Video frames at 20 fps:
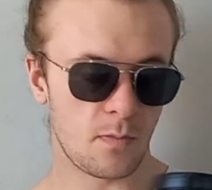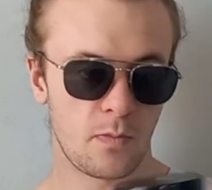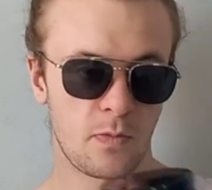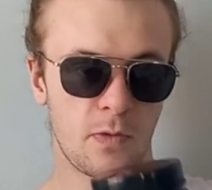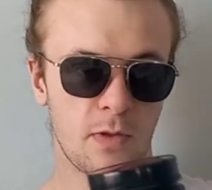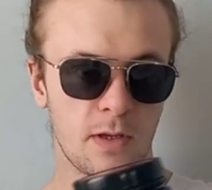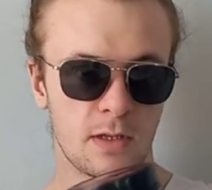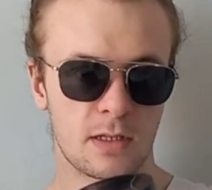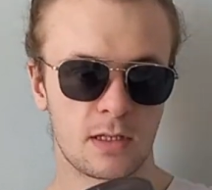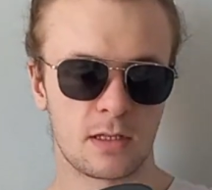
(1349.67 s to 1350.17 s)

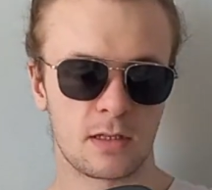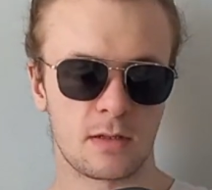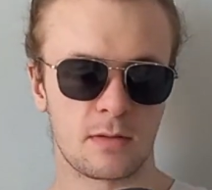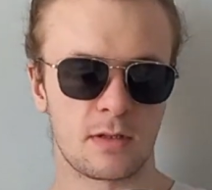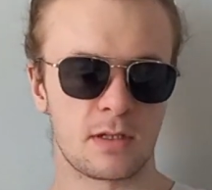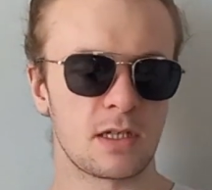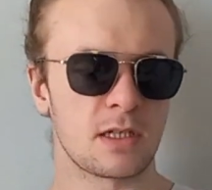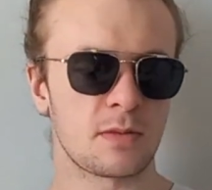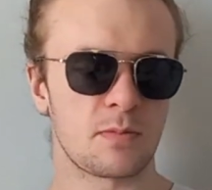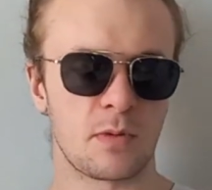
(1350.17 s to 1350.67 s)
this,
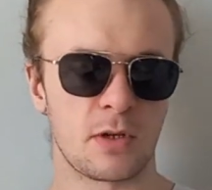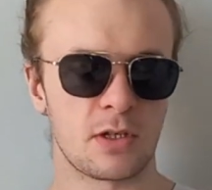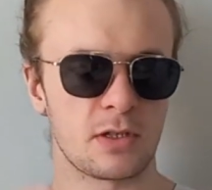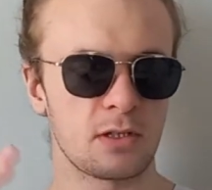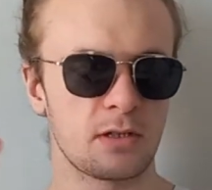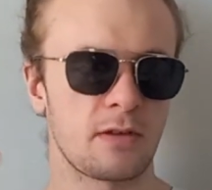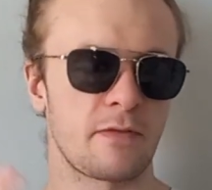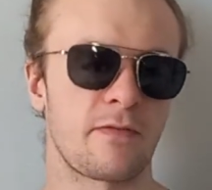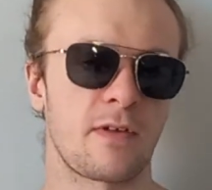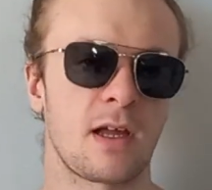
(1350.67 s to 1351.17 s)
just because
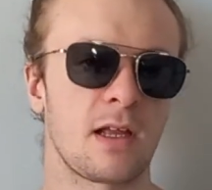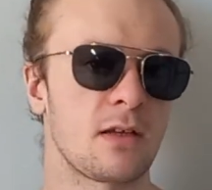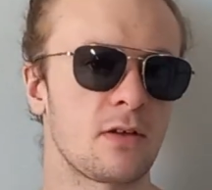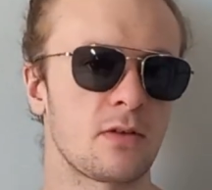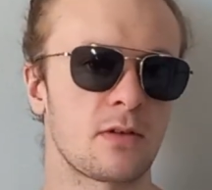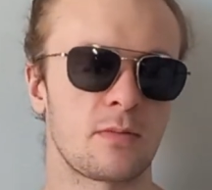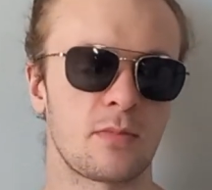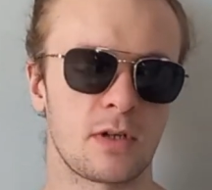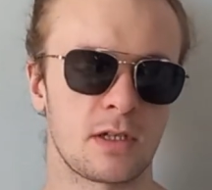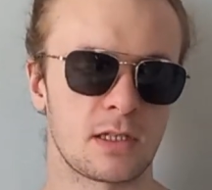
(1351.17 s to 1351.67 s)
of the value,
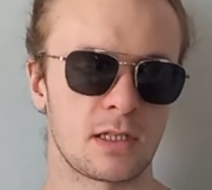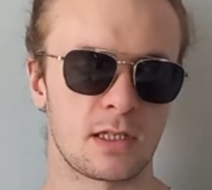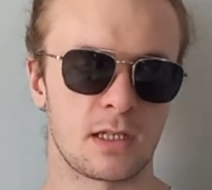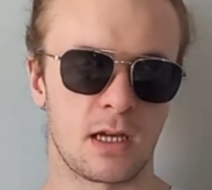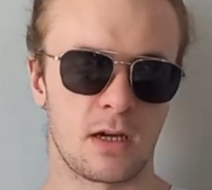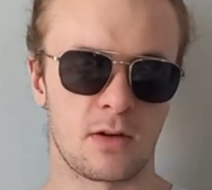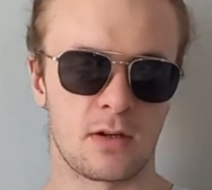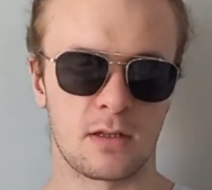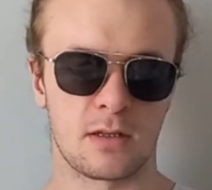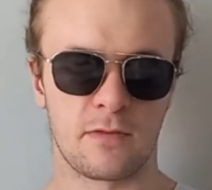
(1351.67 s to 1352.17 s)
it brings it
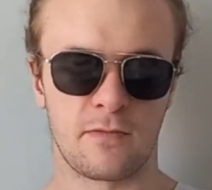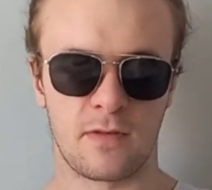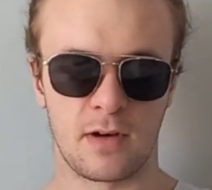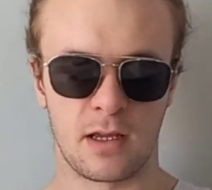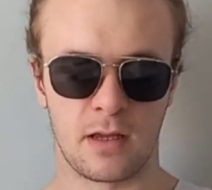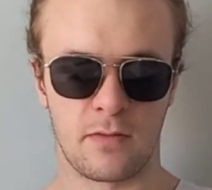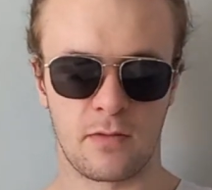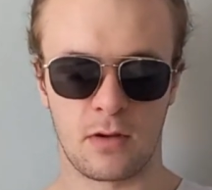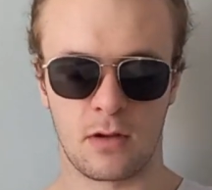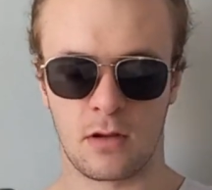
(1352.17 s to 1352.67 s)
down in the
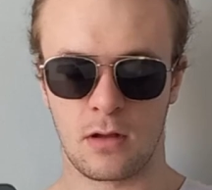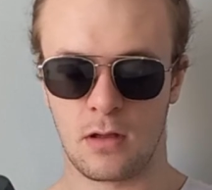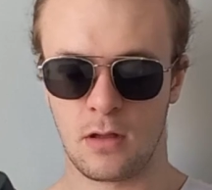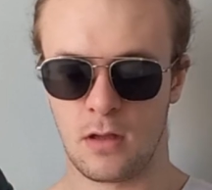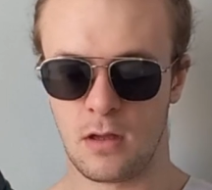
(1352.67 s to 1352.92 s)
flavor.